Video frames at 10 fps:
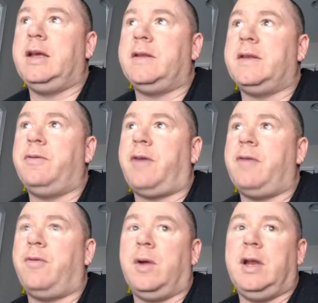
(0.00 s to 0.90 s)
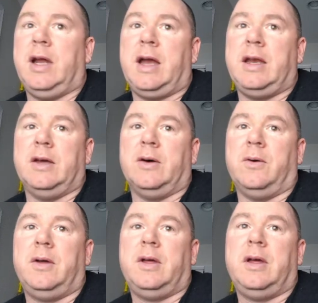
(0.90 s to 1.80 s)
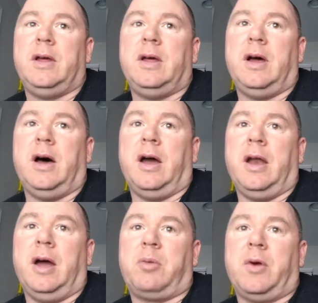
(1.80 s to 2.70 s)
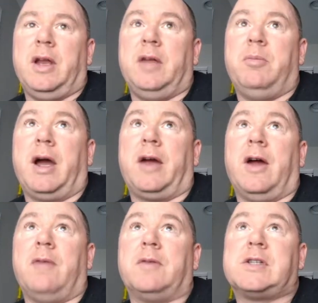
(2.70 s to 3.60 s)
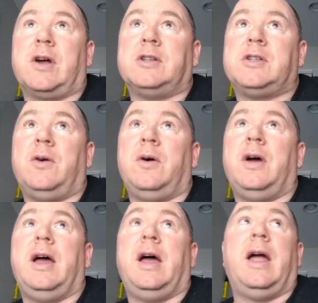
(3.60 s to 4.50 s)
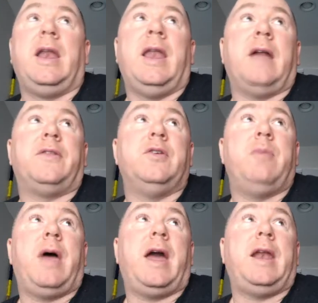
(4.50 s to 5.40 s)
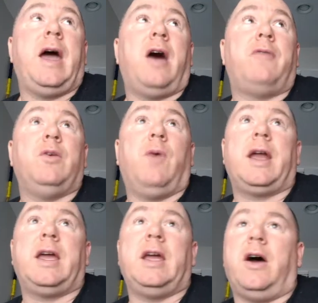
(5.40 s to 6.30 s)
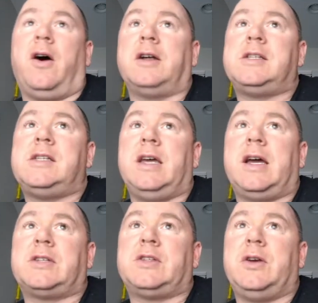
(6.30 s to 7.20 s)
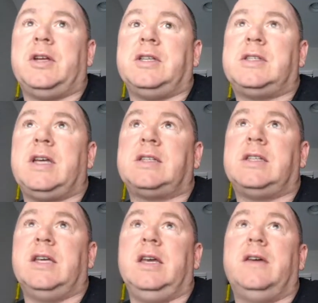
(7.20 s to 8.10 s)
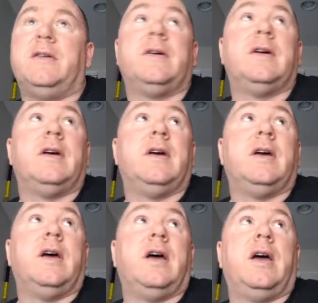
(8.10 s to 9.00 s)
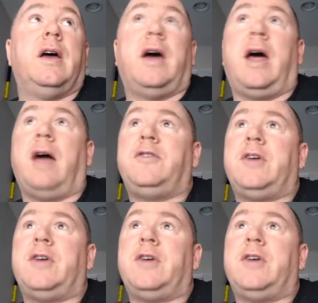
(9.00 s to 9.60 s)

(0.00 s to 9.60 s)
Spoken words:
$549 deal and upgraded my graphics card. So, not too bad. Now, if you want to get a RTX 3060, I've checked